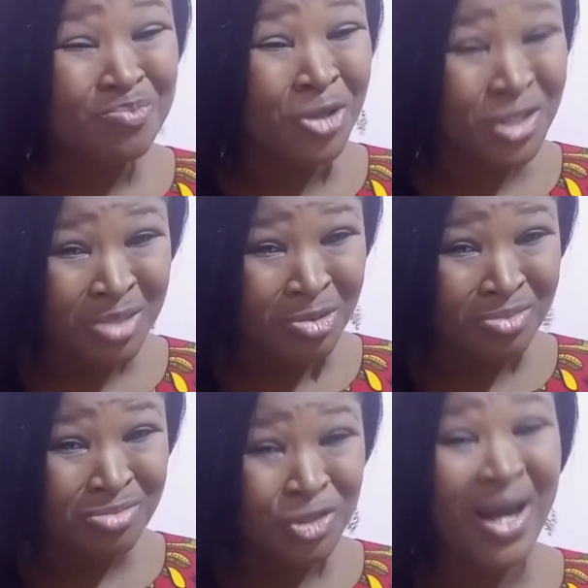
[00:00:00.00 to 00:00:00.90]
possible,
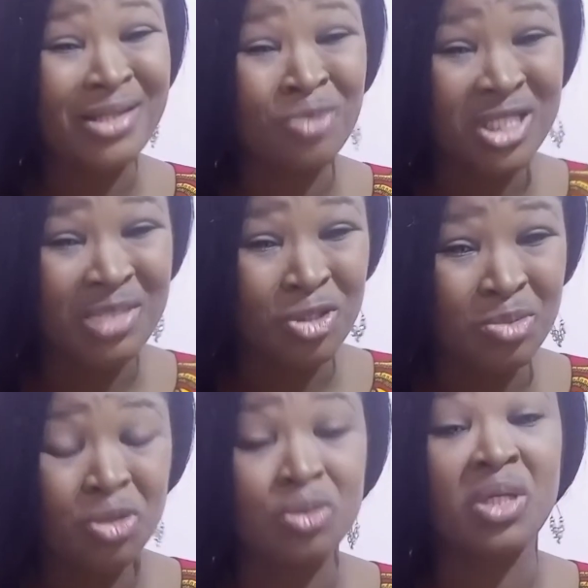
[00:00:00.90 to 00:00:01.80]
try as much as
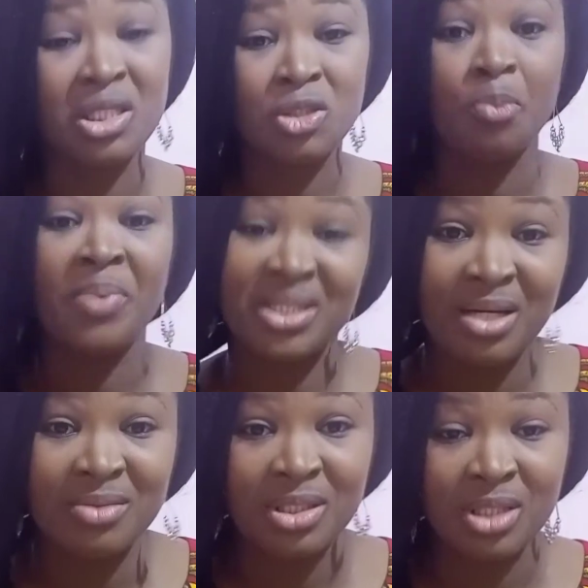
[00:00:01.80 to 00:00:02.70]
possible to get your
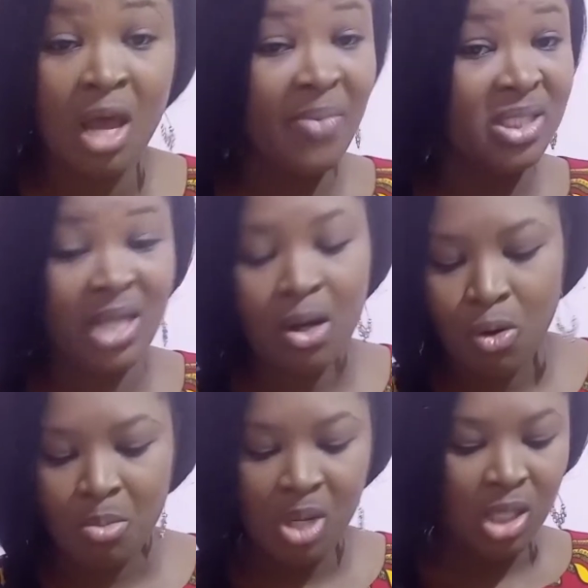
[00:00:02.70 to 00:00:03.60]
personal things, personal
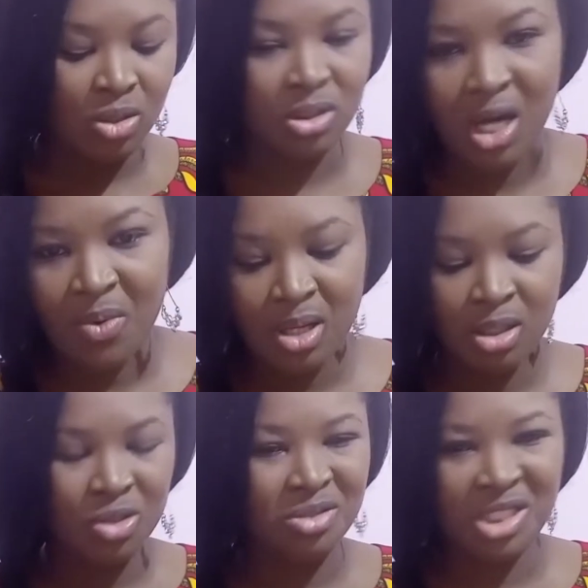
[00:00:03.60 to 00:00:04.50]
comb, your towel,
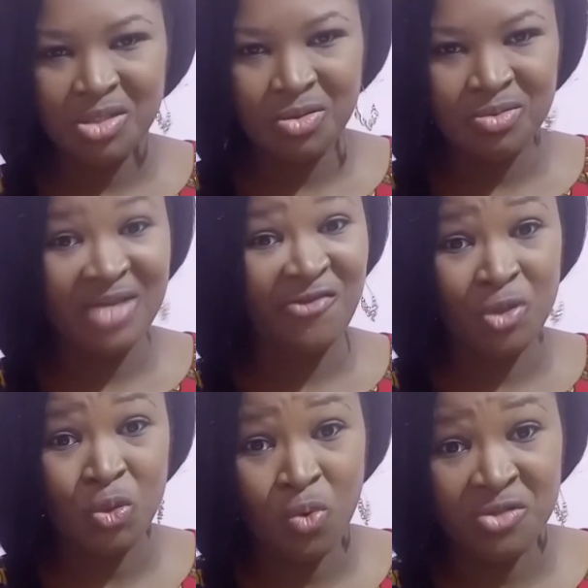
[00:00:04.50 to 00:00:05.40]
your needle. That's for
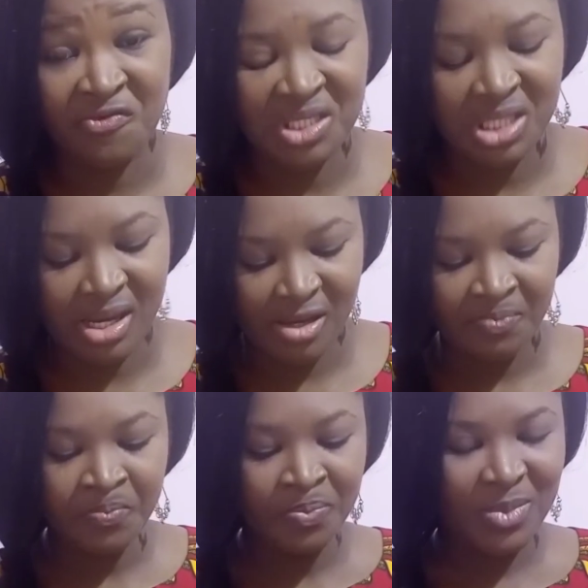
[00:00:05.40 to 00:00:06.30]
those who want to fix their hair.
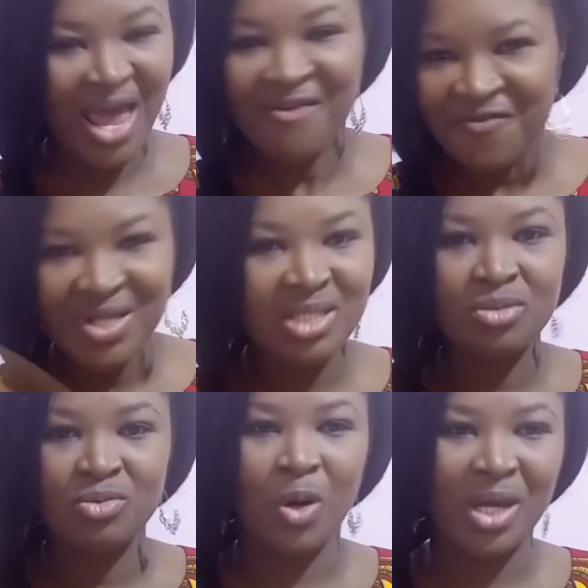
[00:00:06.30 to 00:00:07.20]

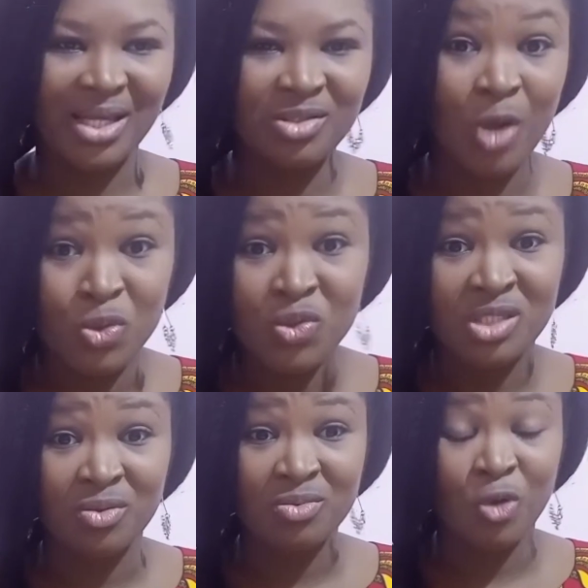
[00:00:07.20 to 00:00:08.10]
Everything you are
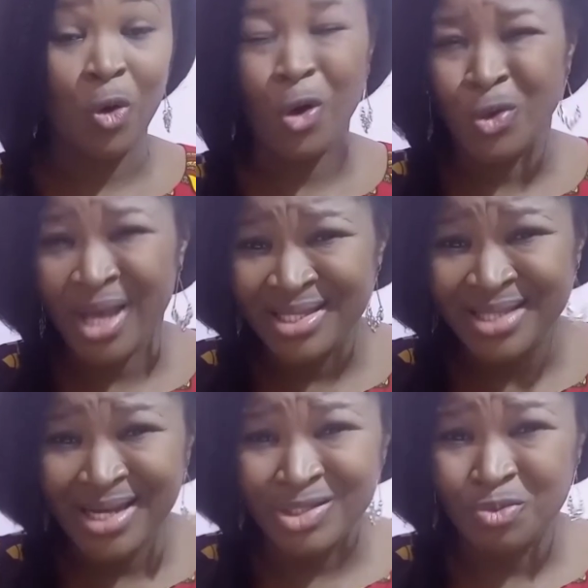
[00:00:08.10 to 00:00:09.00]
using, or your
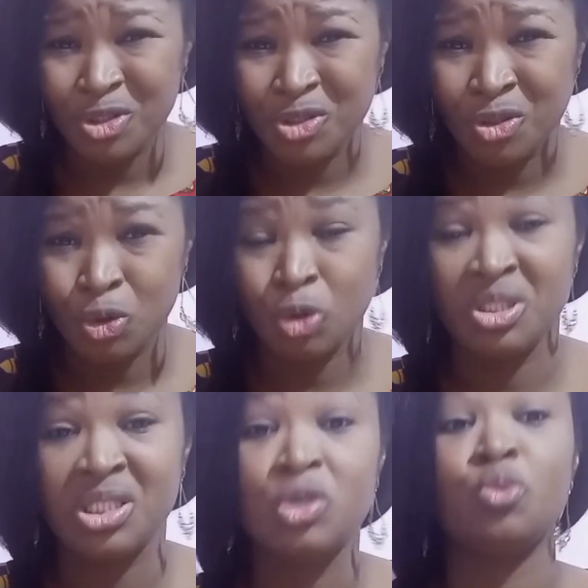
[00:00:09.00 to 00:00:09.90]
hairstylist will be using, or you should
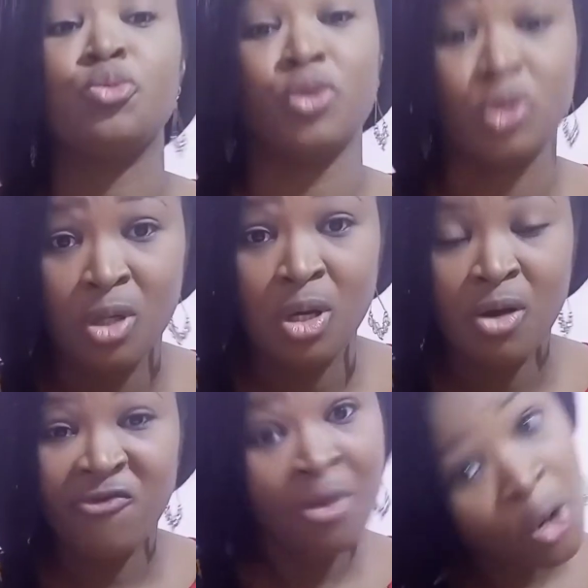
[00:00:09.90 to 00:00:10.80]
be things you brought
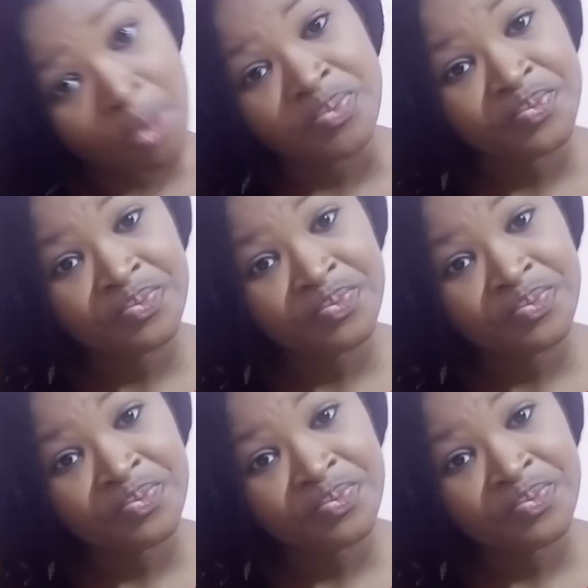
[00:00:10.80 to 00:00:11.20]
from home.